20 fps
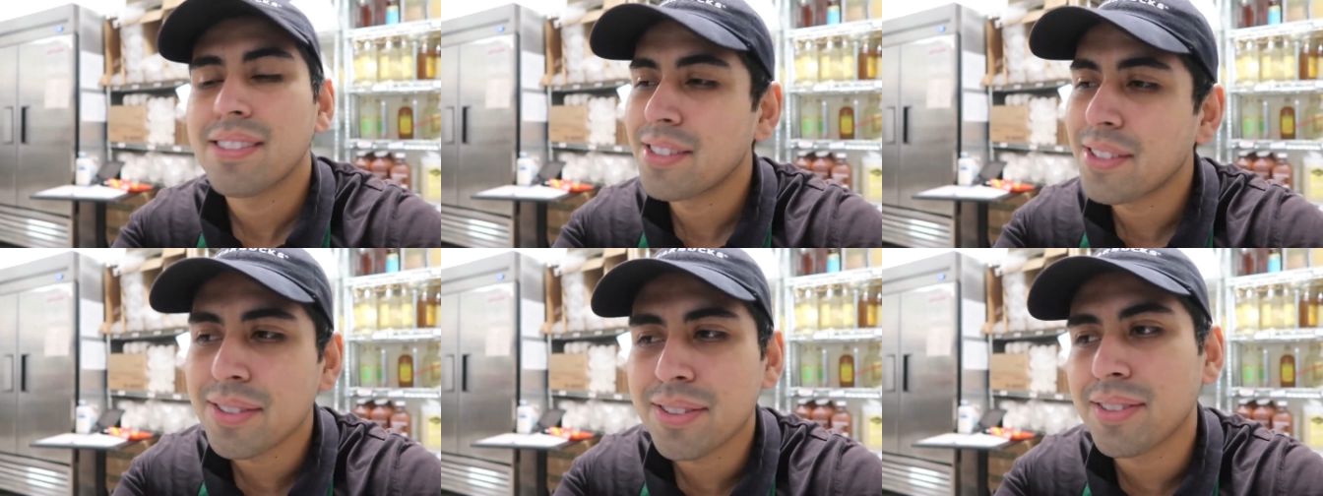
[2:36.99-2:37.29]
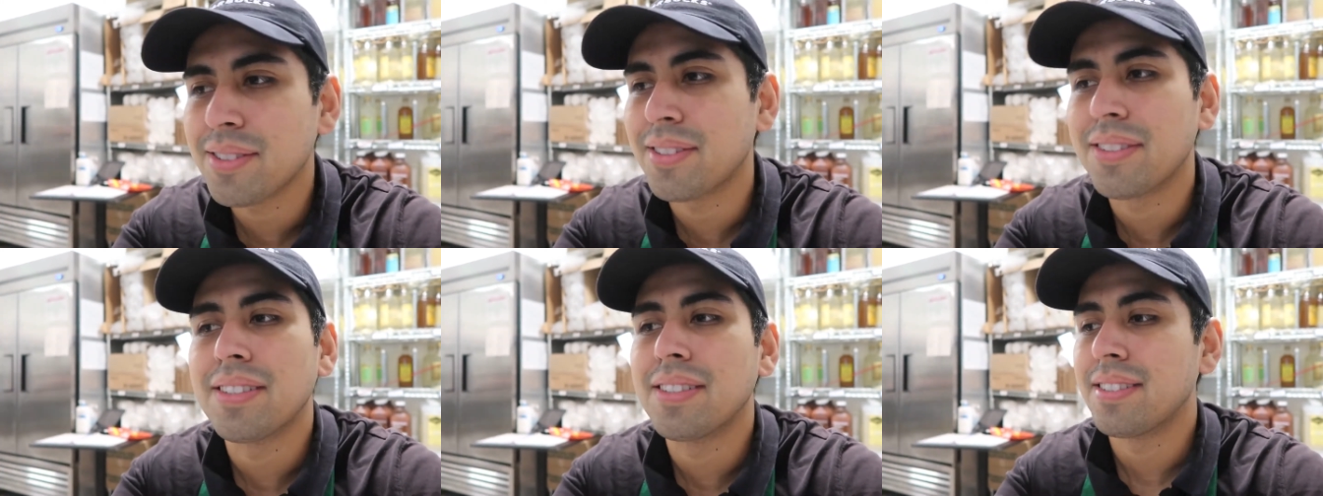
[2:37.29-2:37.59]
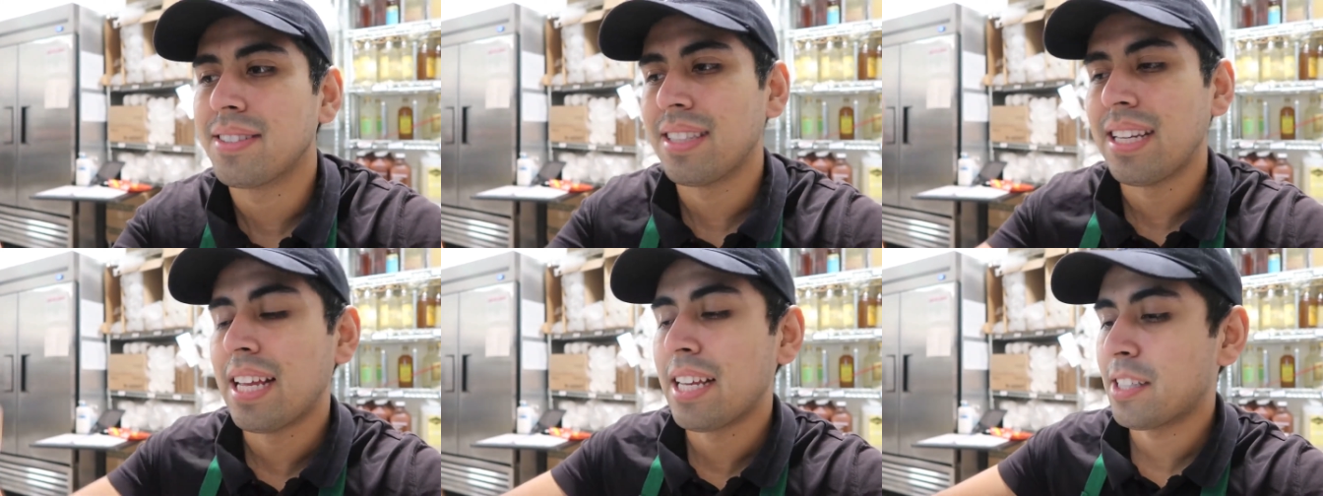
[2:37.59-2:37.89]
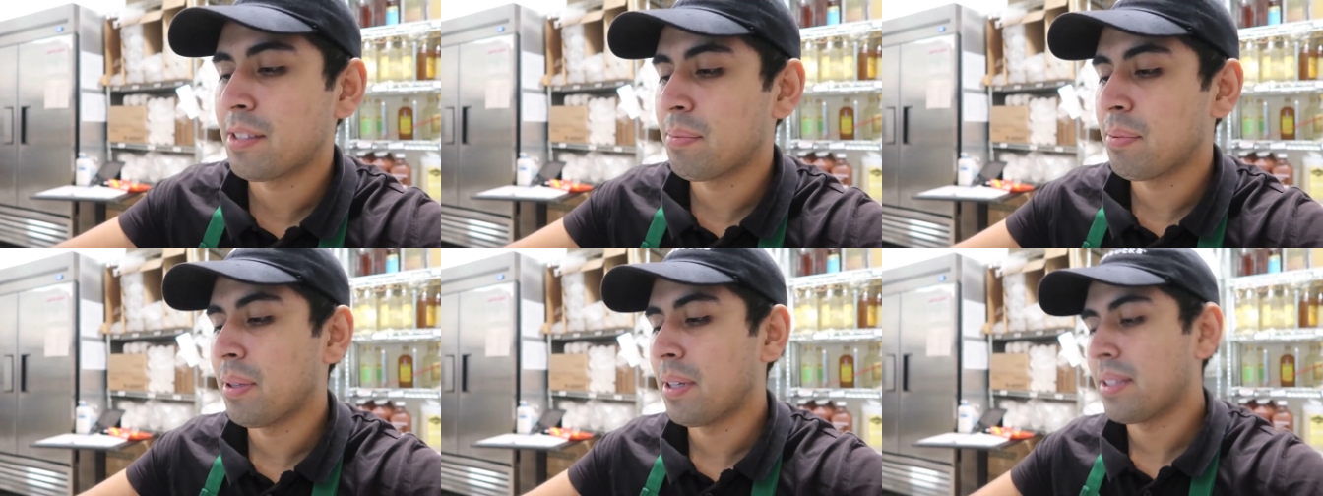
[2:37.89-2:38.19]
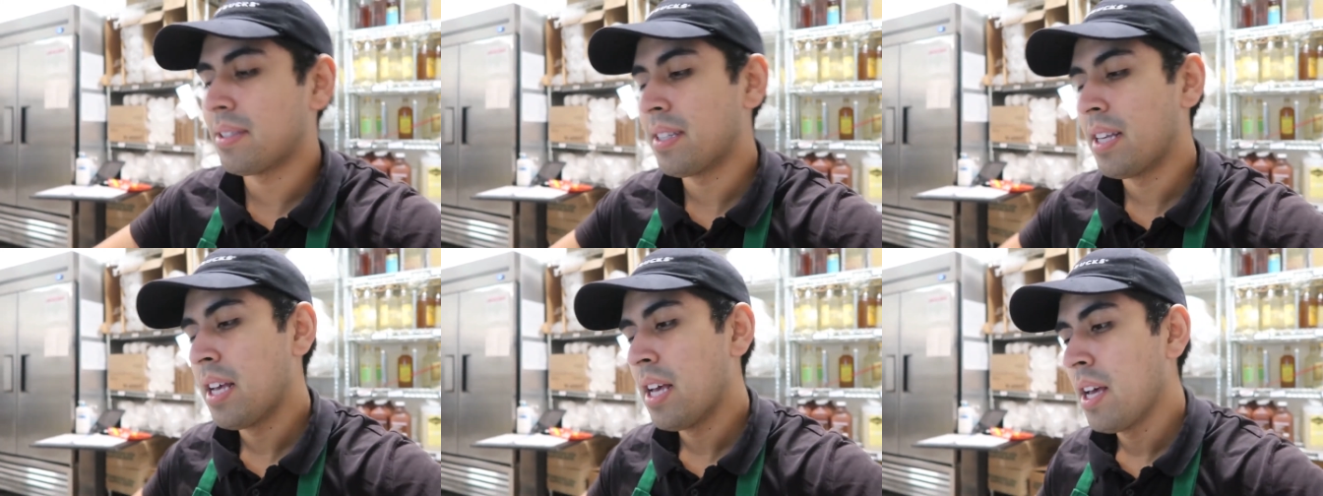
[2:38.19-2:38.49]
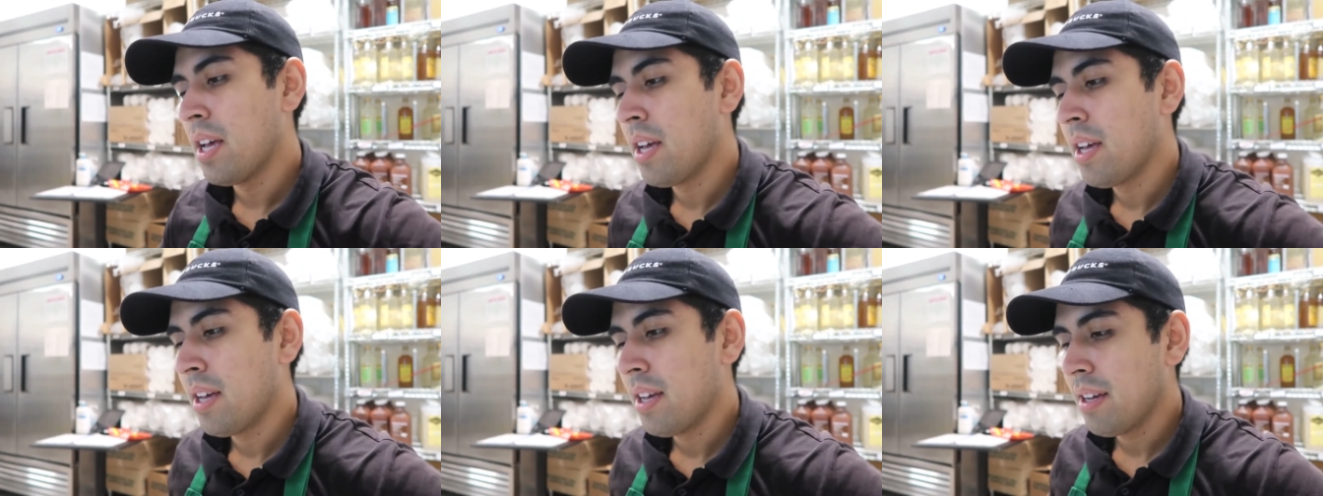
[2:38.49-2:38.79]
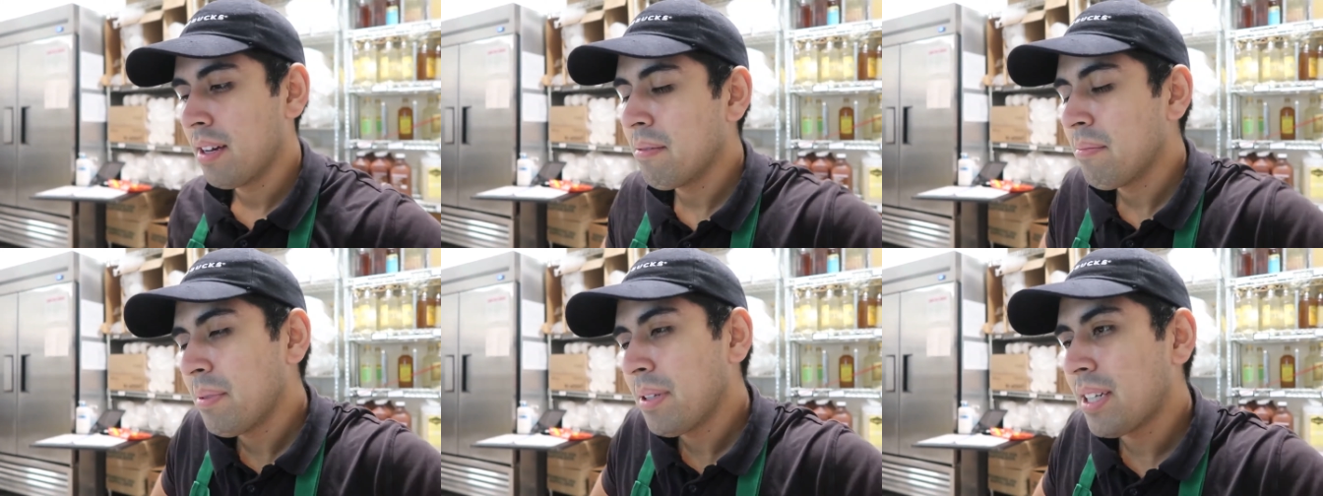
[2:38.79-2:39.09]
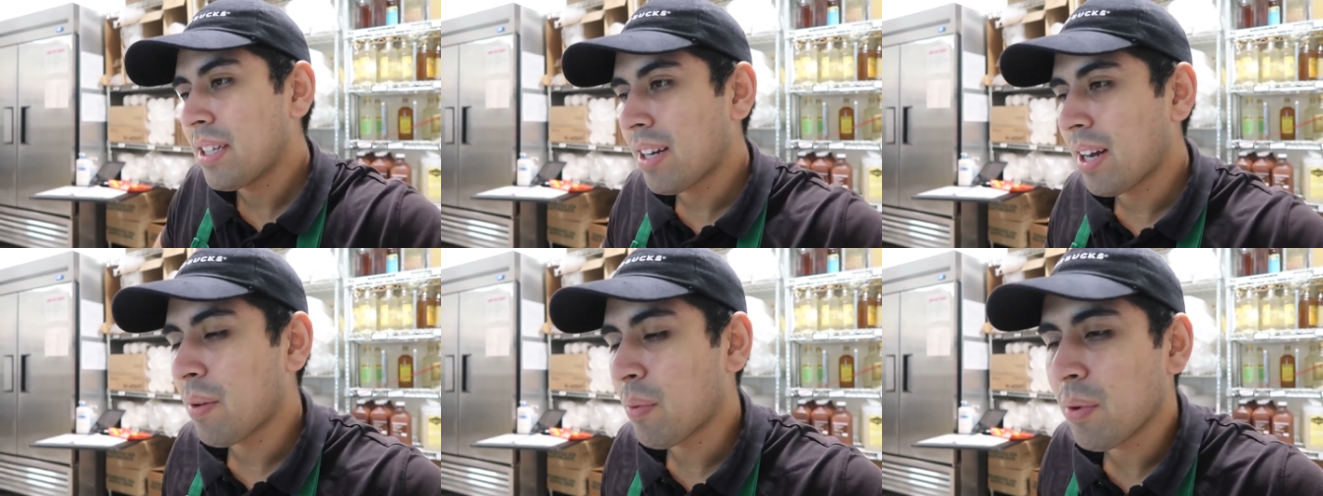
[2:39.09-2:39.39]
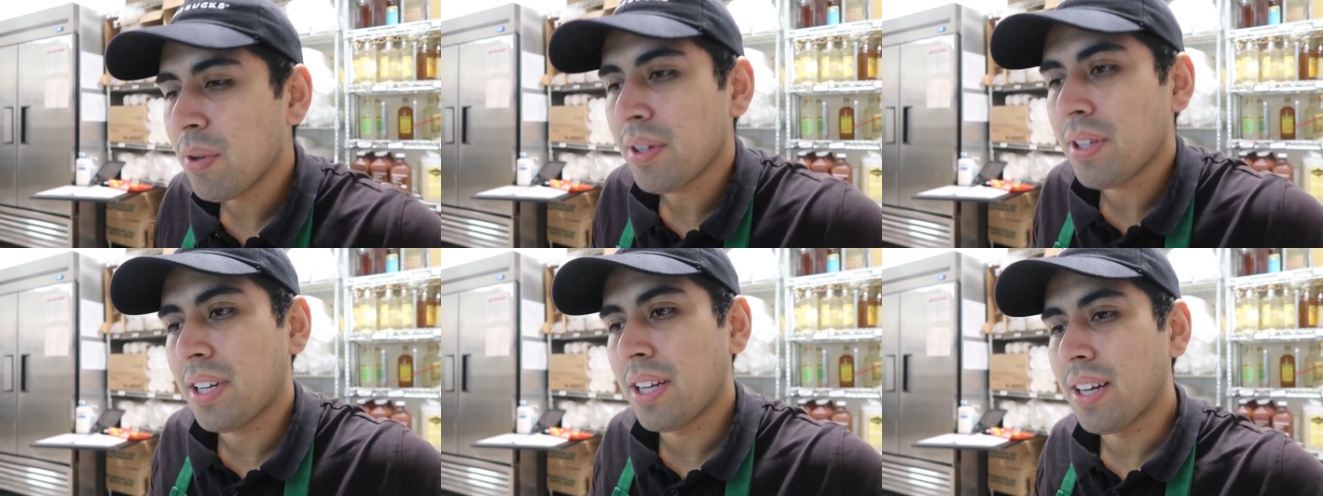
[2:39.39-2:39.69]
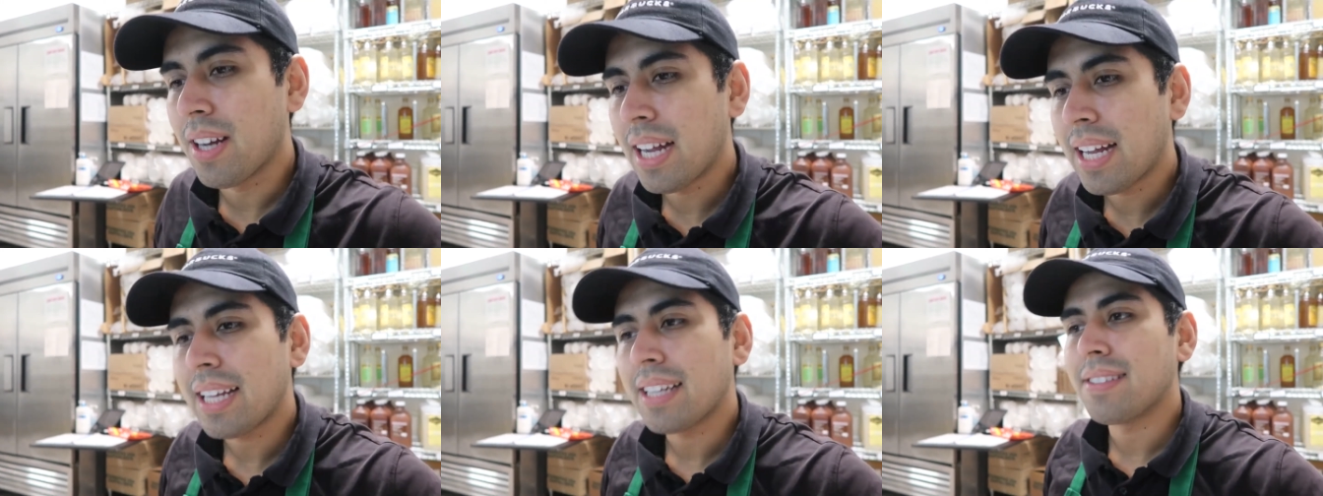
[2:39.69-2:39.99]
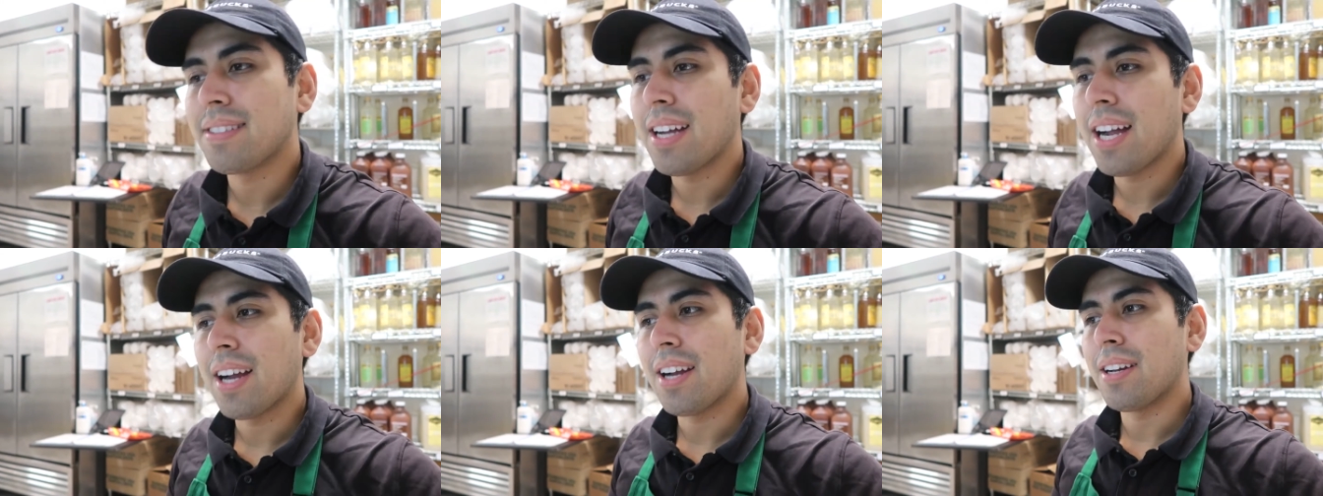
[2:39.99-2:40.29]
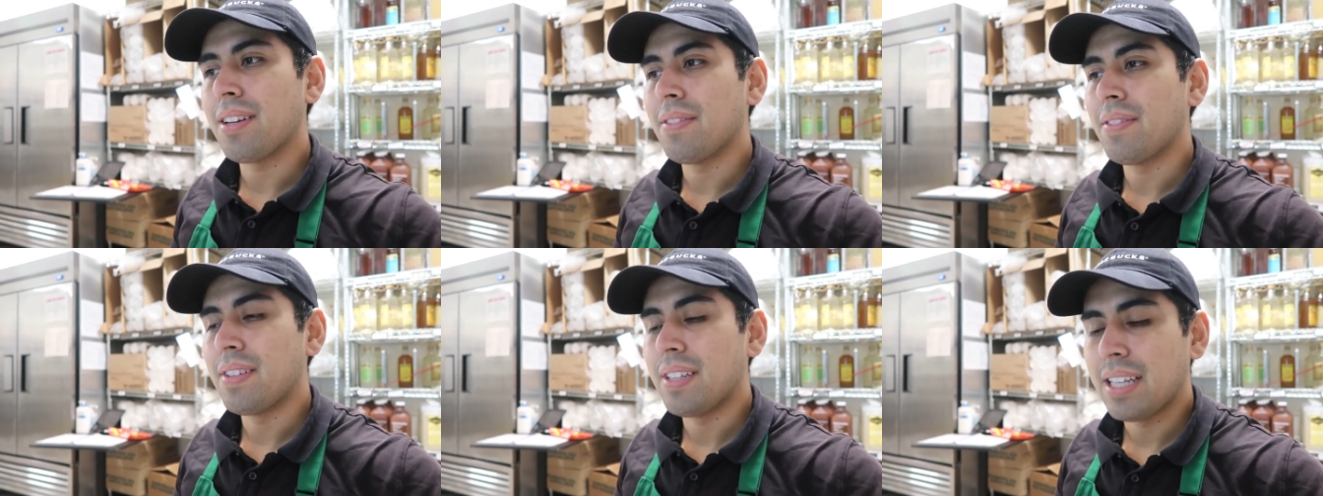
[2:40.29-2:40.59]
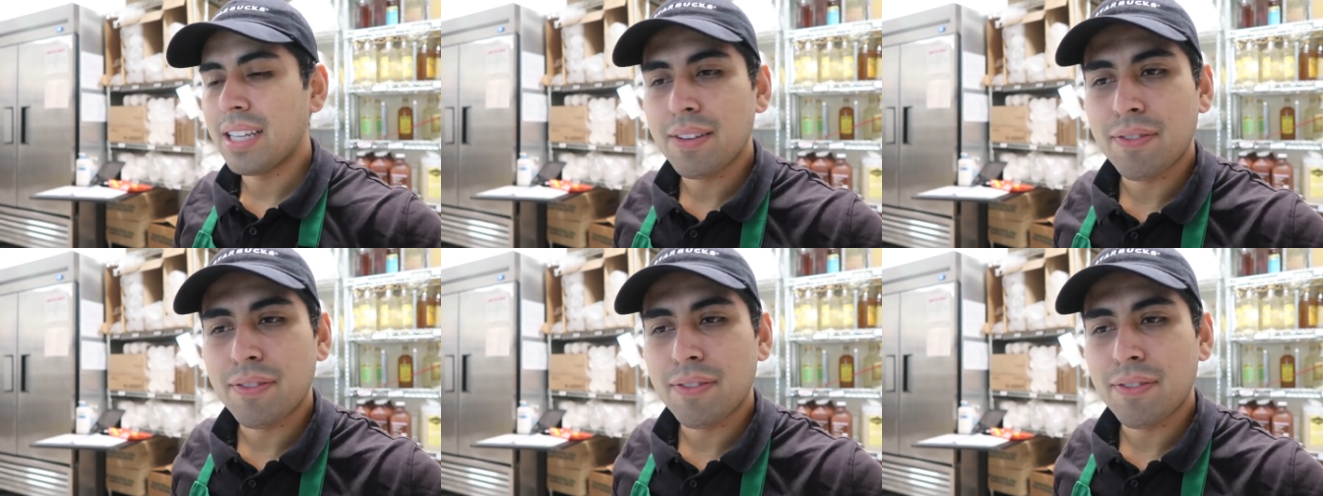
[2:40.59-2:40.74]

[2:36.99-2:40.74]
Just as good as the next place. But you know, I work here. I get tired of it.